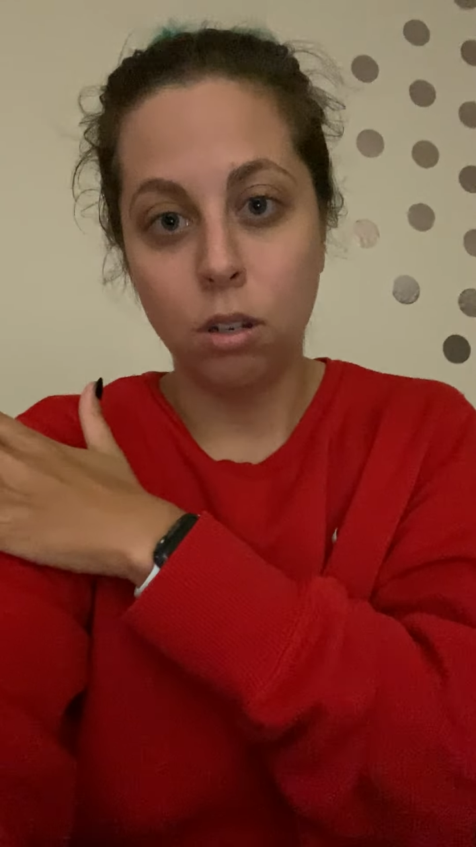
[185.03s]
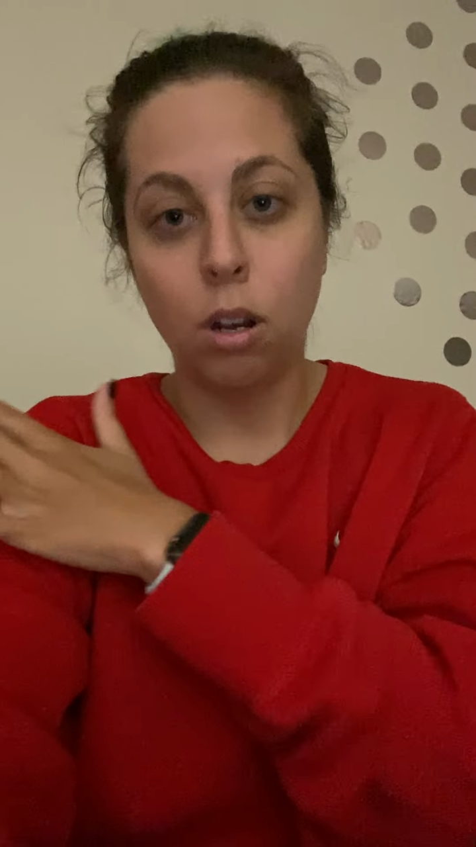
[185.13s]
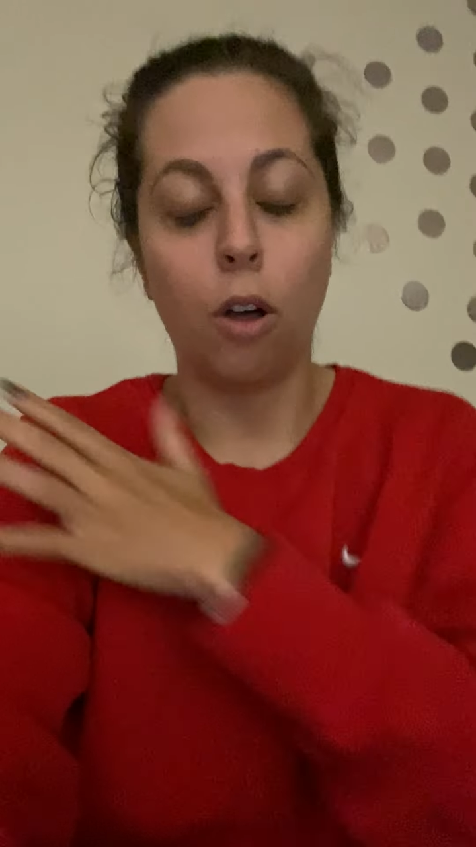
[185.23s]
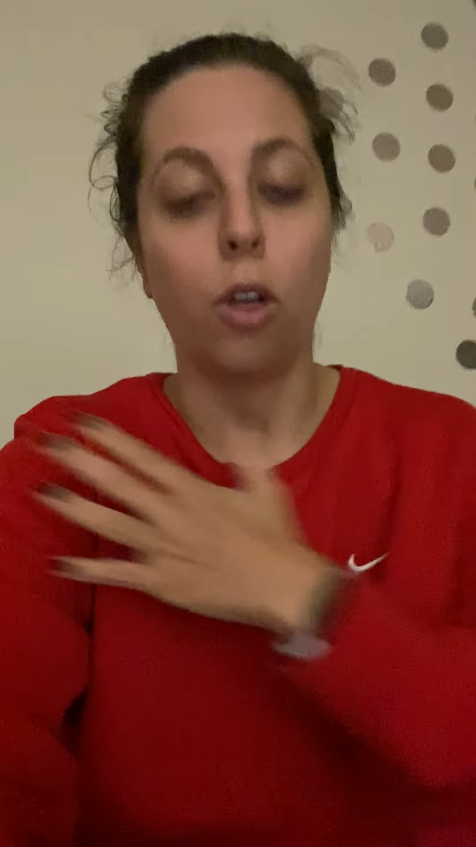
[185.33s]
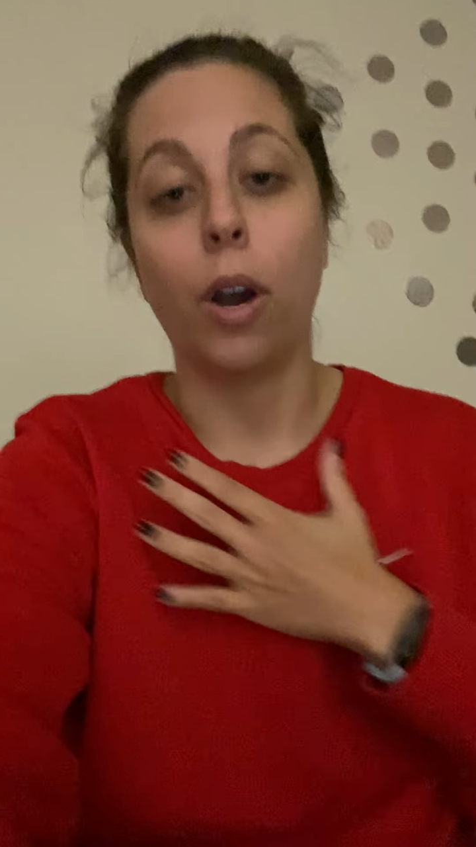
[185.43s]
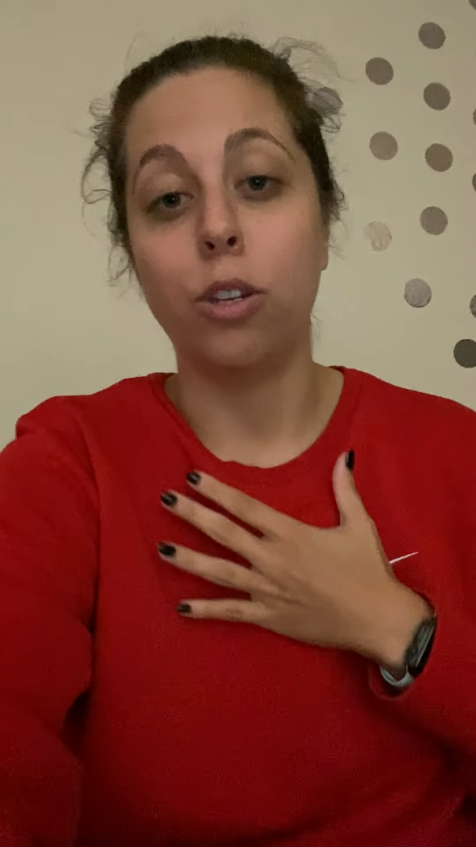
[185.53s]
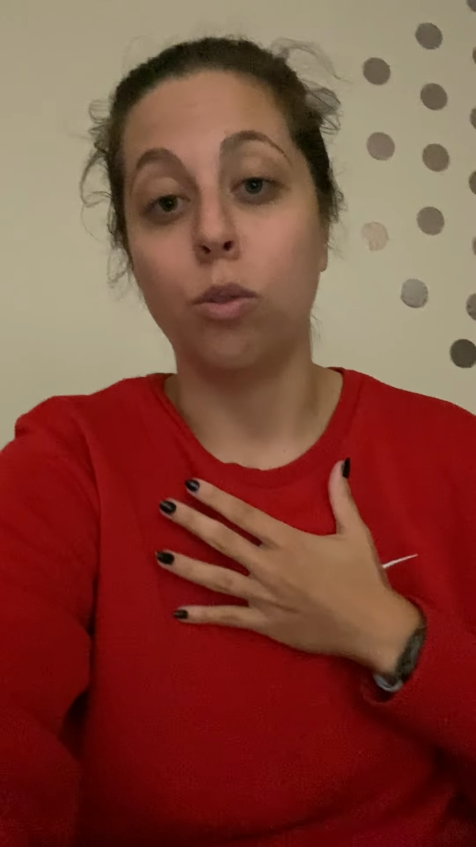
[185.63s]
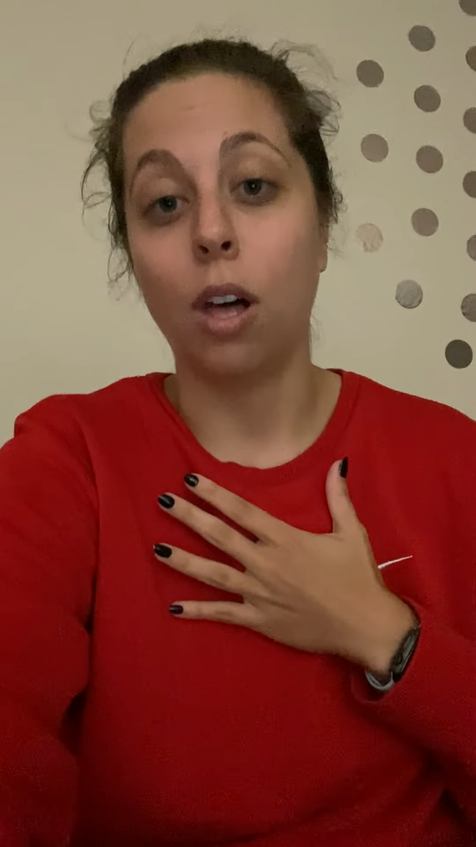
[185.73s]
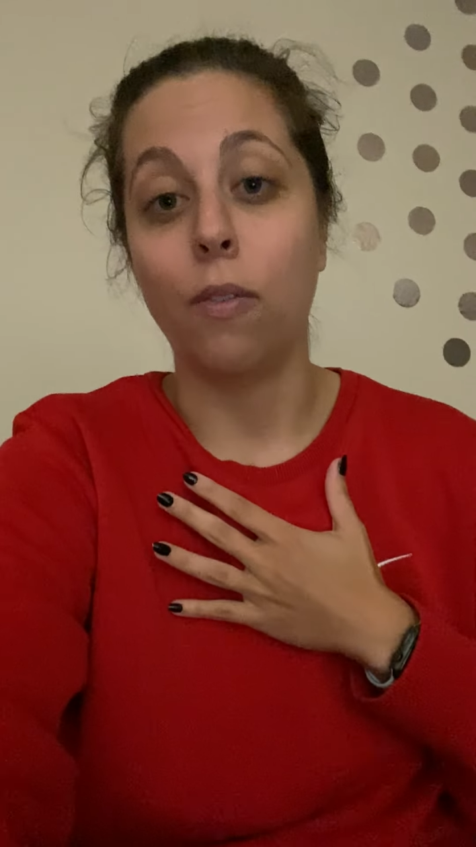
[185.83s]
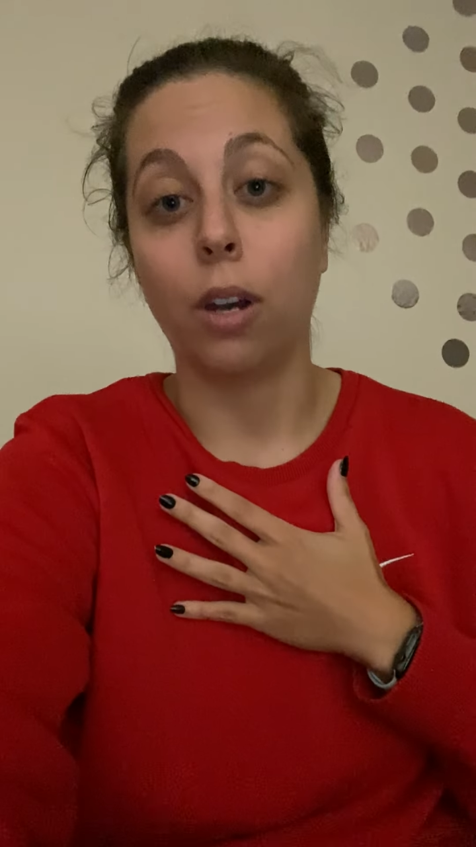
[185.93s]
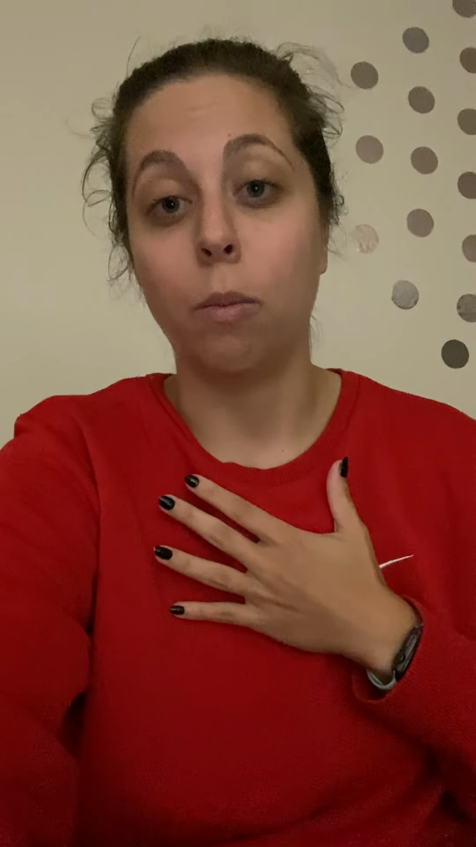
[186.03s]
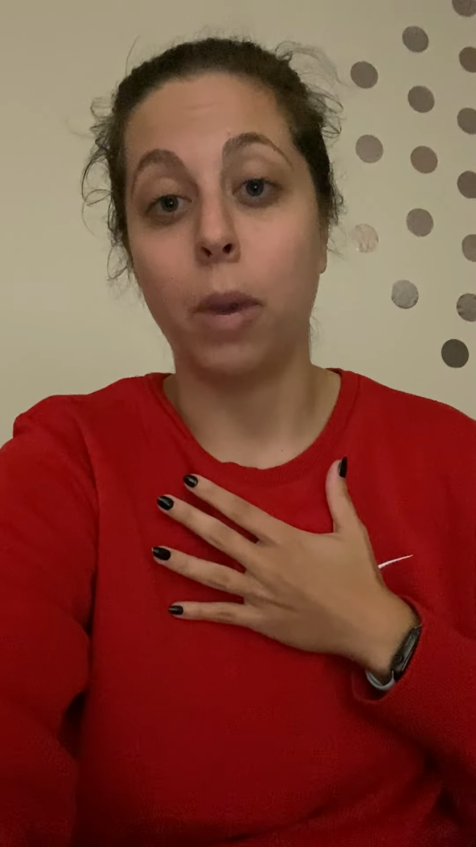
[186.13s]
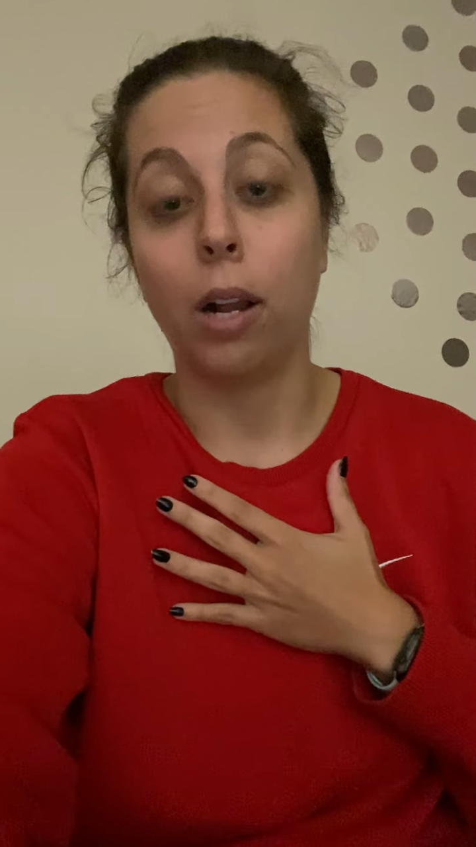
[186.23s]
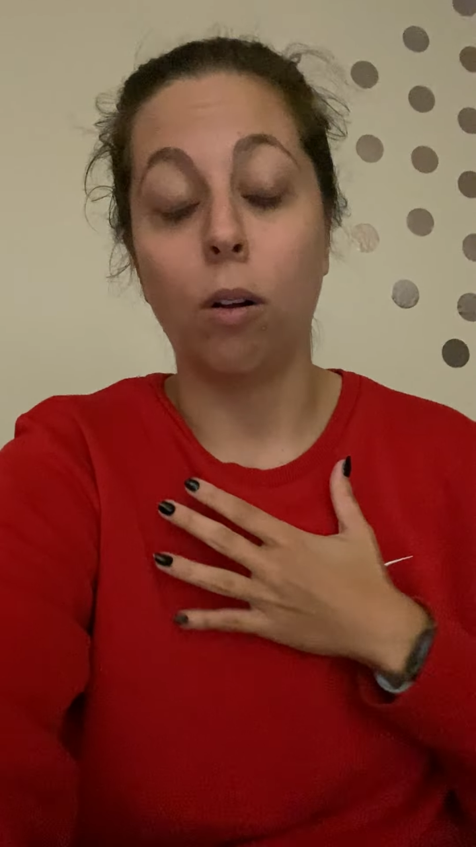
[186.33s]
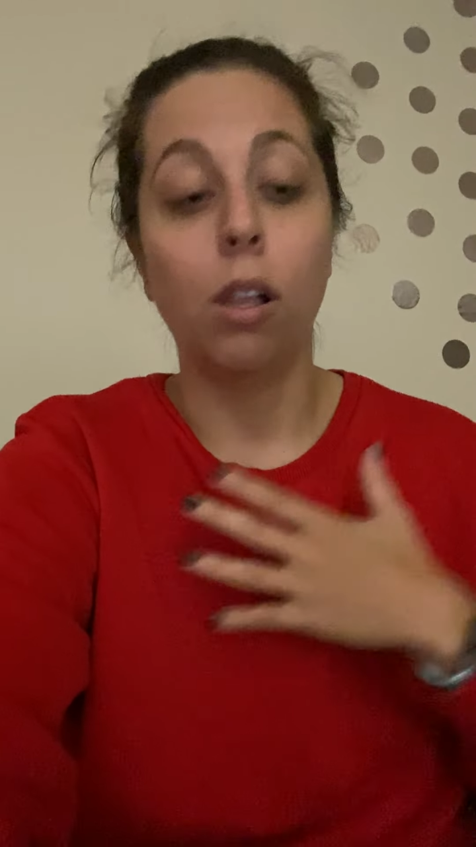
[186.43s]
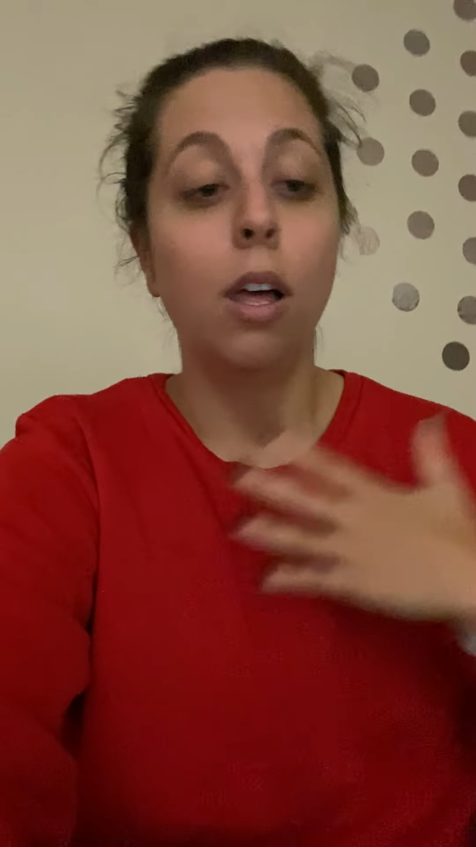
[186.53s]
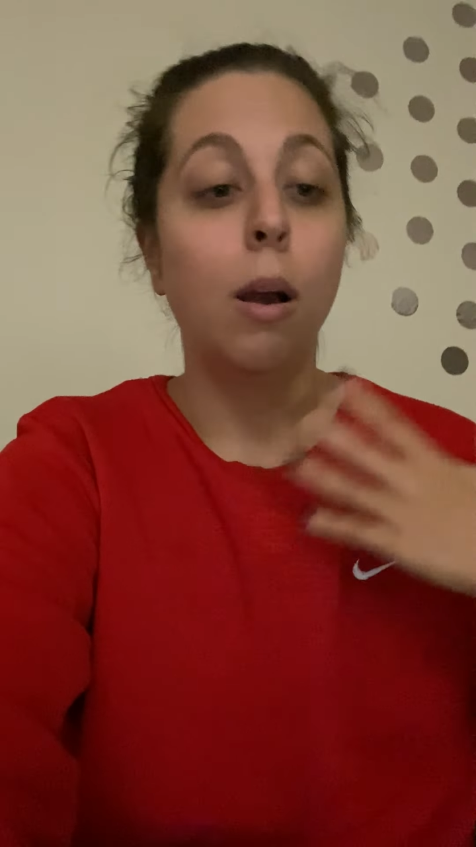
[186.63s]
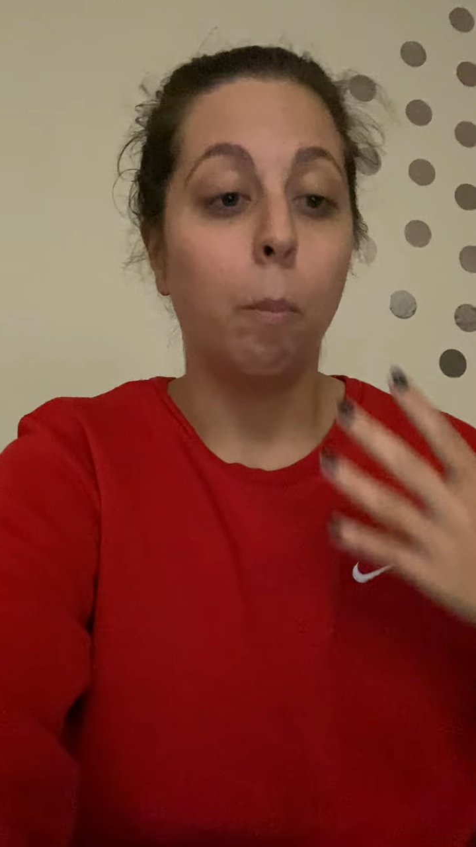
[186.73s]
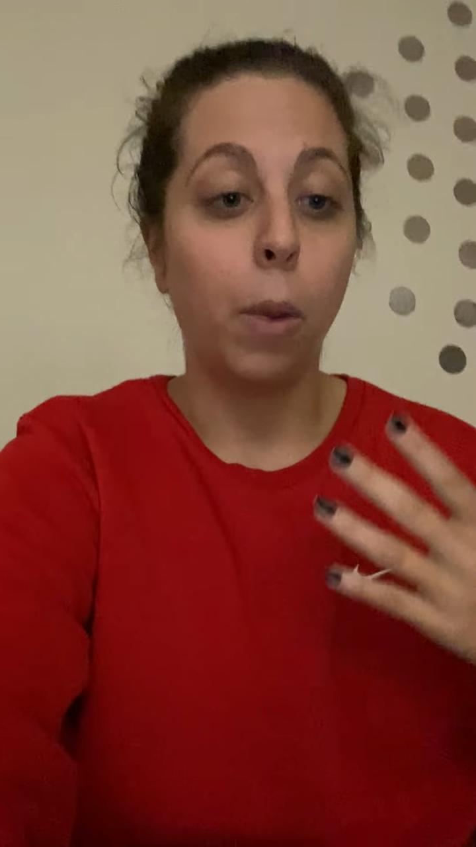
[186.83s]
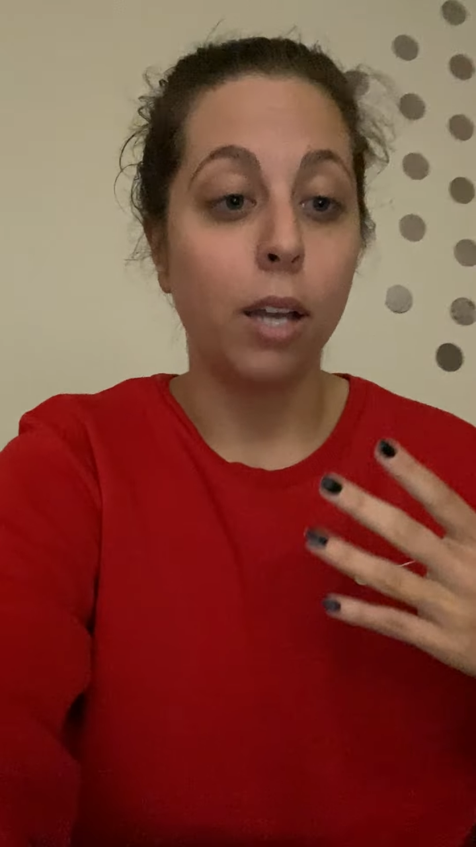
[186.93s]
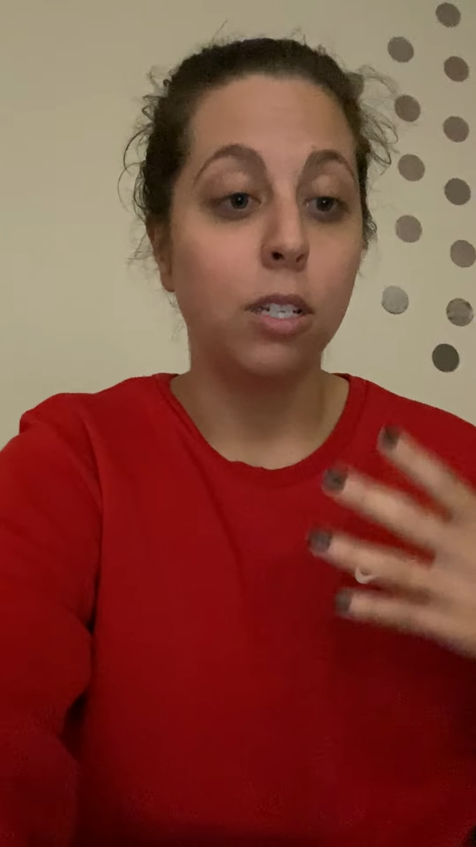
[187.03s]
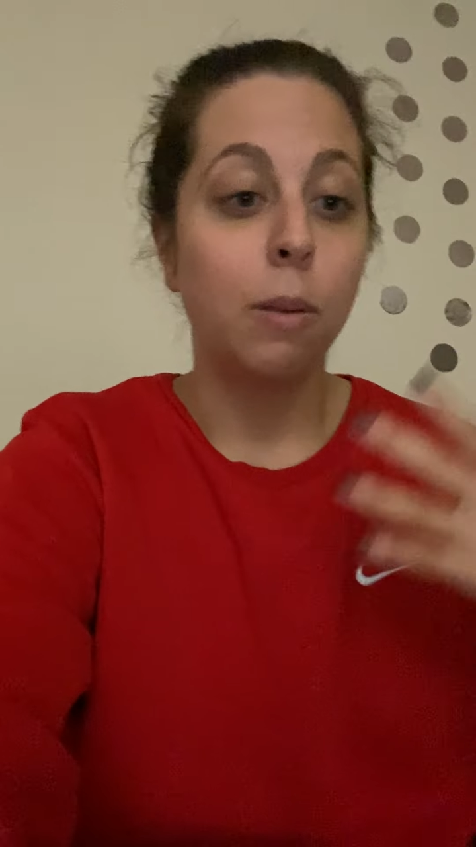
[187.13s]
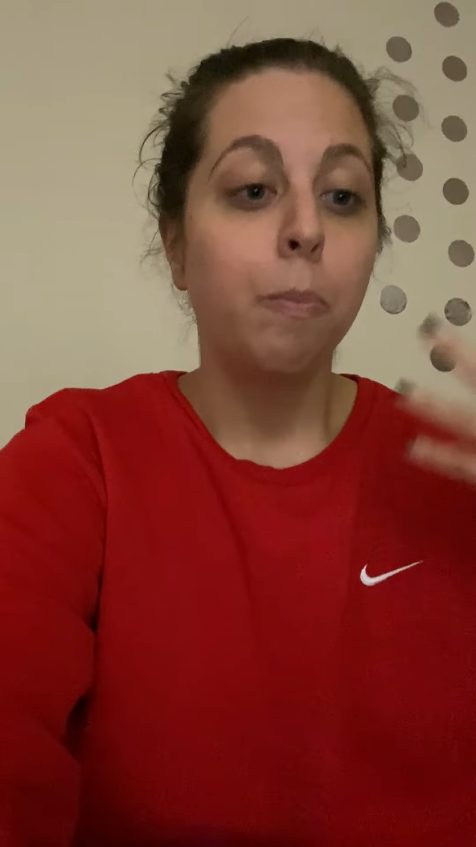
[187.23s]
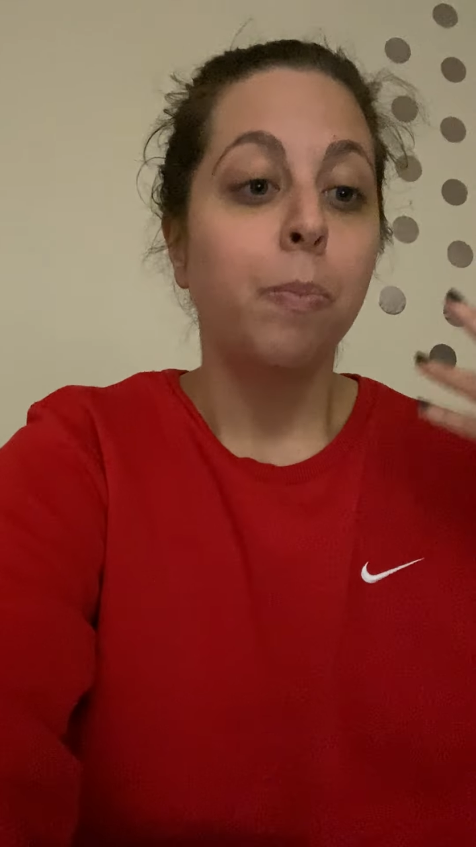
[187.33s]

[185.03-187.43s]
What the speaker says: although I do love a good bagel. But